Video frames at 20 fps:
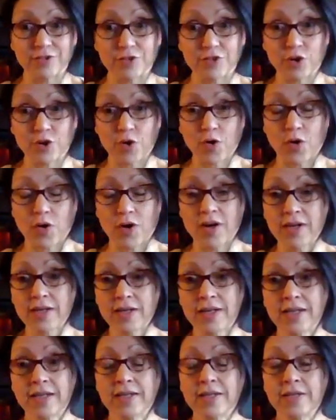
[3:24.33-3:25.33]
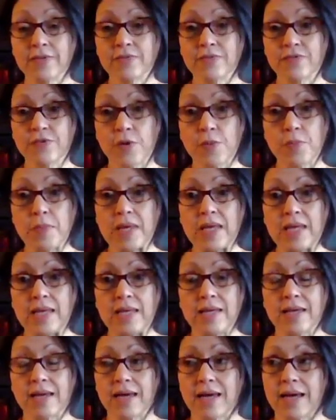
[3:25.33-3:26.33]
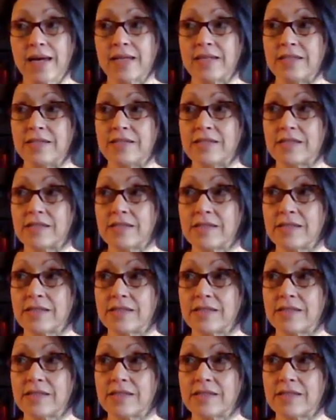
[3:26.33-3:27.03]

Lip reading: taught for me. And